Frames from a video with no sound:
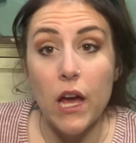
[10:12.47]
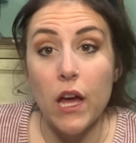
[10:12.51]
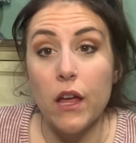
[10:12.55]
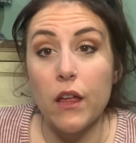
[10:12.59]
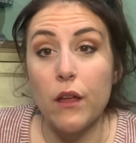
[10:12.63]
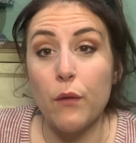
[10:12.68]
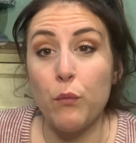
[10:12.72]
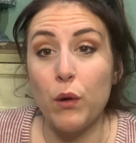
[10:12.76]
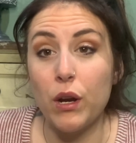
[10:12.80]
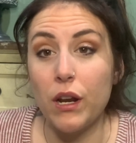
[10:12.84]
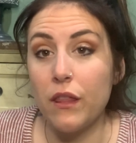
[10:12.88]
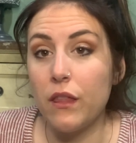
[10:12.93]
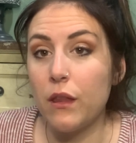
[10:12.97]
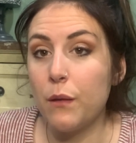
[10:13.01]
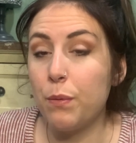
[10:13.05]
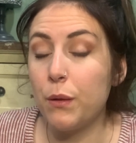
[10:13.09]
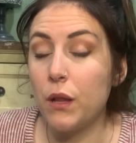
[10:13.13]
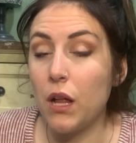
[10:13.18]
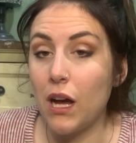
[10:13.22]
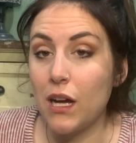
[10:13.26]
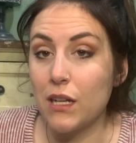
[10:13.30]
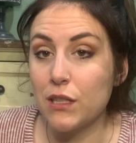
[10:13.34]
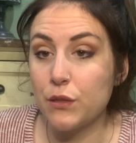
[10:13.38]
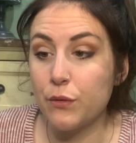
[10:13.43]
One of the
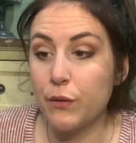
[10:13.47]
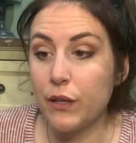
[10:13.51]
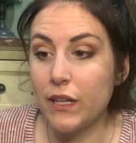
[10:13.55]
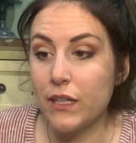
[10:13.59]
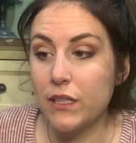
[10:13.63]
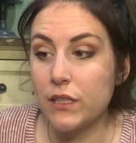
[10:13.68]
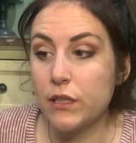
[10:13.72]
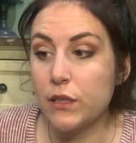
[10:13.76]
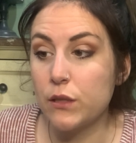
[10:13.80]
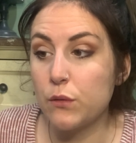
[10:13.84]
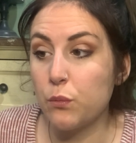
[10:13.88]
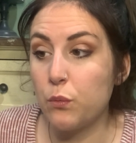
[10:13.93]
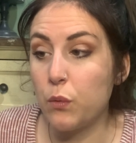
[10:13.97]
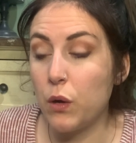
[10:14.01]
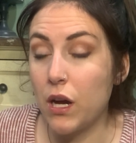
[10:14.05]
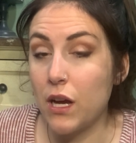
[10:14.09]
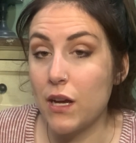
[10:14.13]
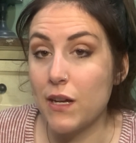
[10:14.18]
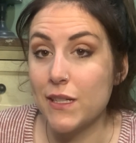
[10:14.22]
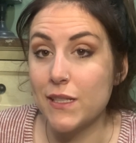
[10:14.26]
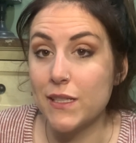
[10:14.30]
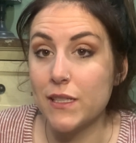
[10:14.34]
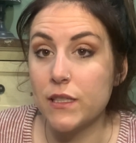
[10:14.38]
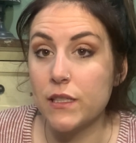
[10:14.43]
plot twists
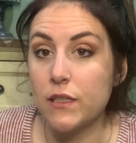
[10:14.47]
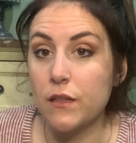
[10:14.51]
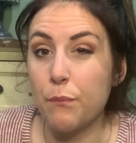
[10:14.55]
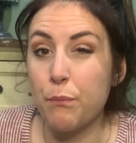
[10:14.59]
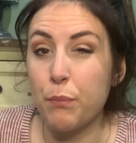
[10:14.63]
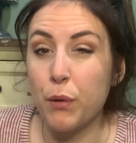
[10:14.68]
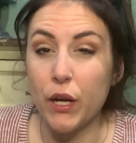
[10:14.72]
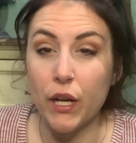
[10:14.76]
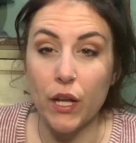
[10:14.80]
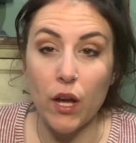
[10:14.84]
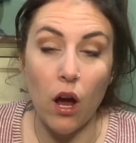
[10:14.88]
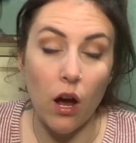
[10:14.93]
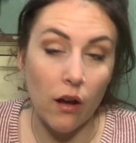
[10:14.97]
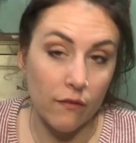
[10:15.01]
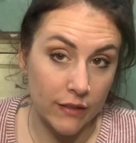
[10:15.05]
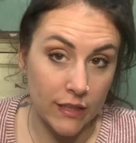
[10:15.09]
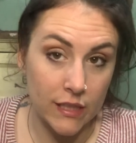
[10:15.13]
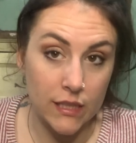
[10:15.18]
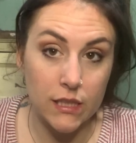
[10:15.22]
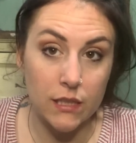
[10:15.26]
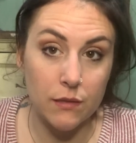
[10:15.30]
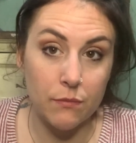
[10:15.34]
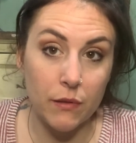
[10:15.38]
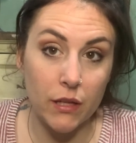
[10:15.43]
was pretty
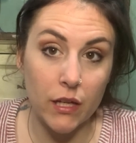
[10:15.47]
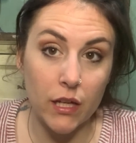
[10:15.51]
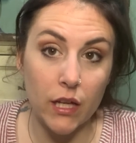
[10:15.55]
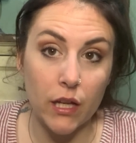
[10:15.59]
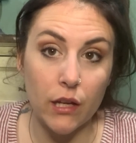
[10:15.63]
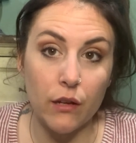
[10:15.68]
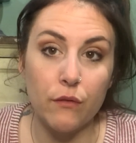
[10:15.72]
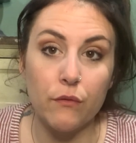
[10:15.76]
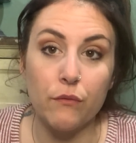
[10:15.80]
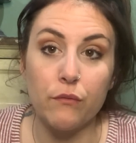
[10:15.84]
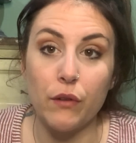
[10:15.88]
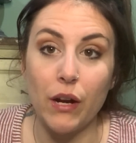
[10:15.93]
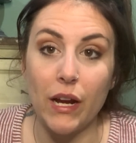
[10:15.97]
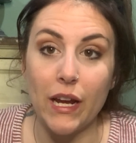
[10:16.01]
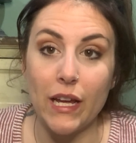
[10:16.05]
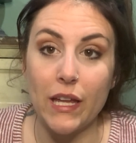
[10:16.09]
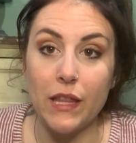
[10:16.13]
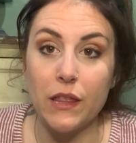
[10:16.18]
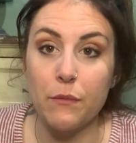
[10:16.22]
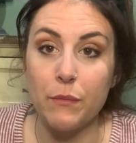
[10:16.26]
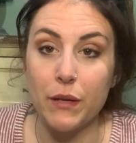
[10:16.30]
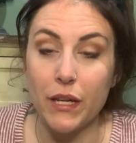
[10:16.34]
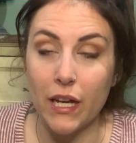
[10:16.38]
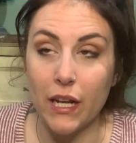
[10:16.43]
obvious to me right
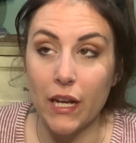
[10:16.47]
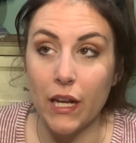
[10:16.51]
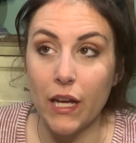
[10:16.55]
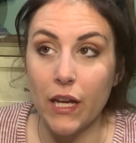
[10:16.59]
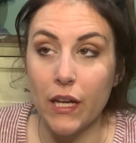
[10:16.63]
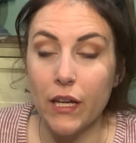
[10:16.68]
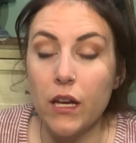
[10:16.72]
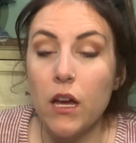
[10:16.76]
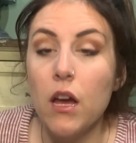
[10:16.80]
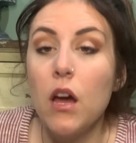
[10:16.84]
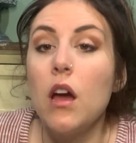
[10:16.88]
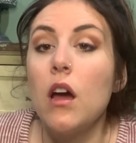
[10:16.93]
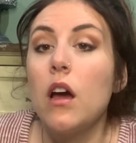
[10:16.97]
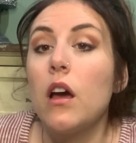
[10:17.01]
in the beginning.